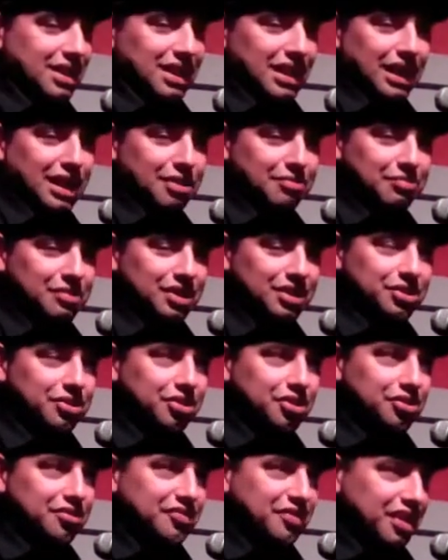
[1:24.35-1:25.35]
Um, and so
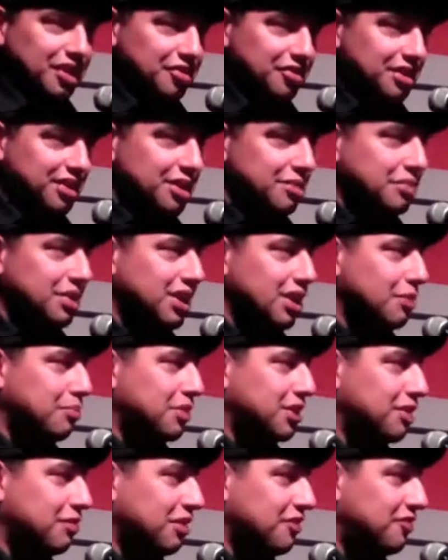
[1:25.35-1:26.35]
they've agreed to meet up
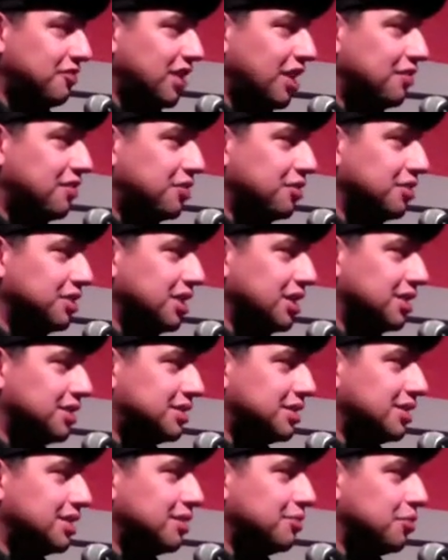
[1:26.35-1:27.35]
at about 5.30 on a
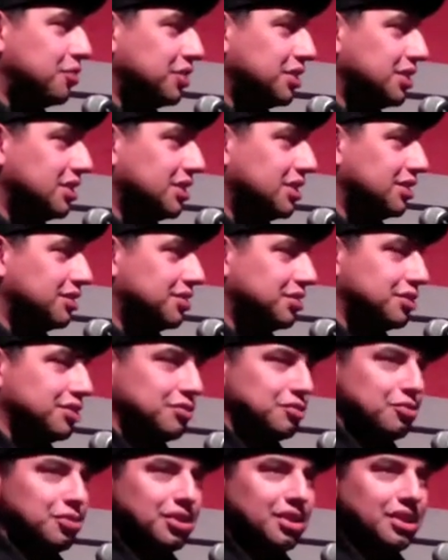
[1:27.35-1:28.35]
Sunday morning, and this is
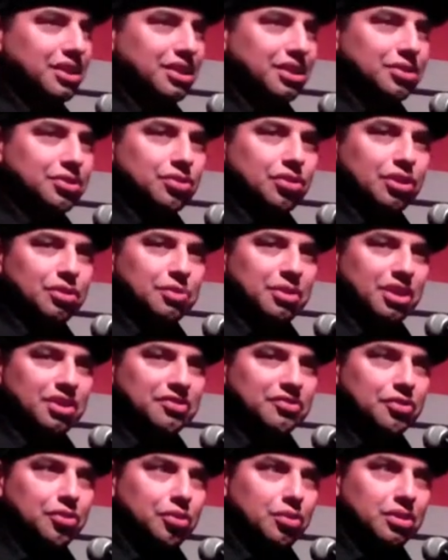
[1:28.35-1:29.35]
where the story will
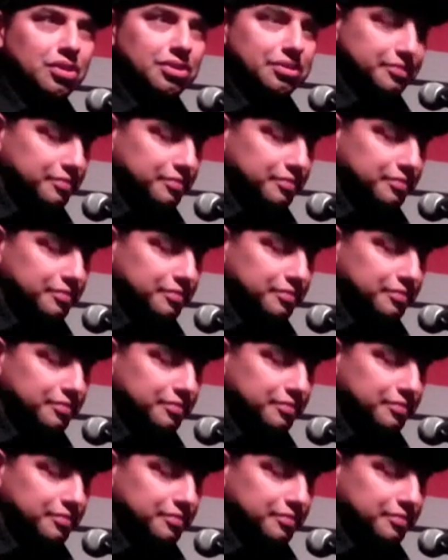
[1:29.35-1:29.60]
unfold.